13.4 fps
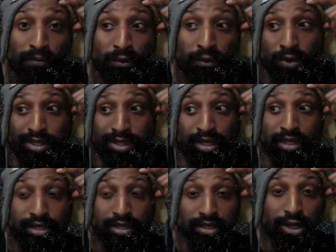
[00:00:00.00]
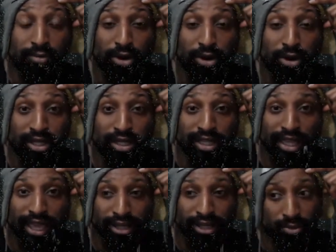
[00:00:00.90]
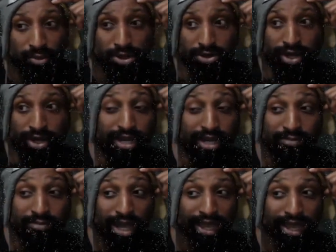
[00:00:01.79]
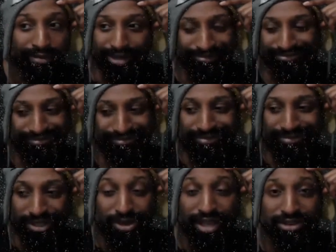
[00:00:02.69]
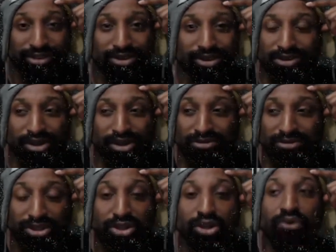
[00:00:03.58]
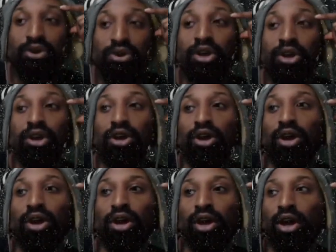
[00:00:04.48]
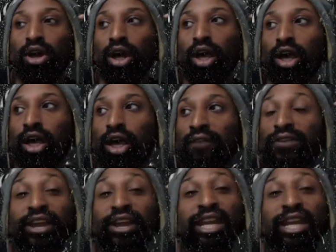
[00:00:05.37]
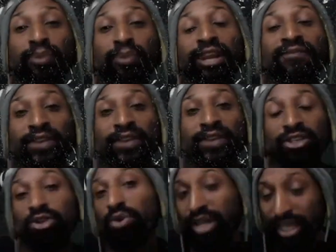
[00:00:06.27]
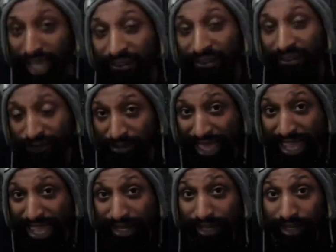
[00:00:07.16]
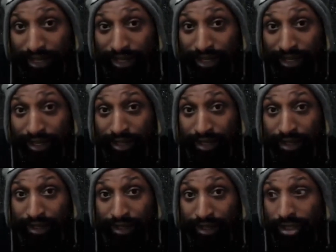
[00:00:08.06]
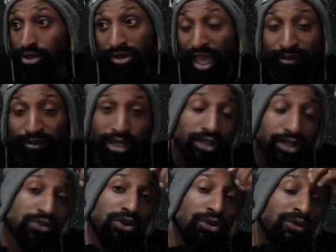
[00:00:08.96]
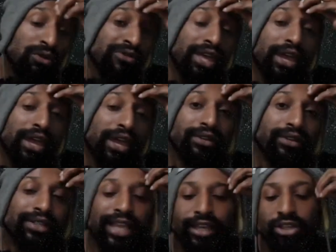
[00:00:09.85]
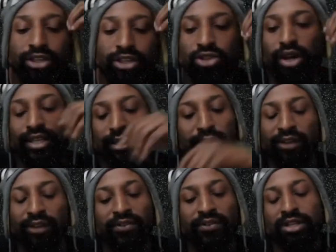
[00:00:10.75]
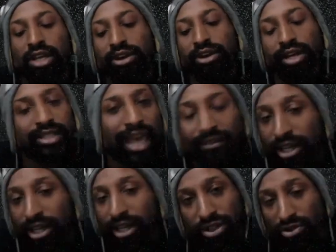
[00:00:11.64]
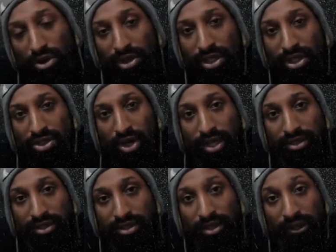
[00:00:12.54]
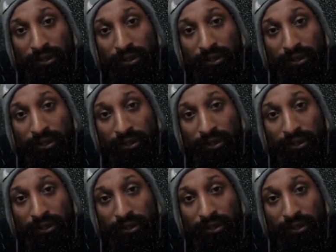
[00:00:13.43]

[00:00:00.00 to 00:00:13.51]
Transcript: U.S. citizens aren't a party to that. You were created by it, but you you you don't you don't. Uh, if there are any benefits you were to get from that, you don't have any control over that. It's like in a trust. The beneficiary doesn't have any control in a trust.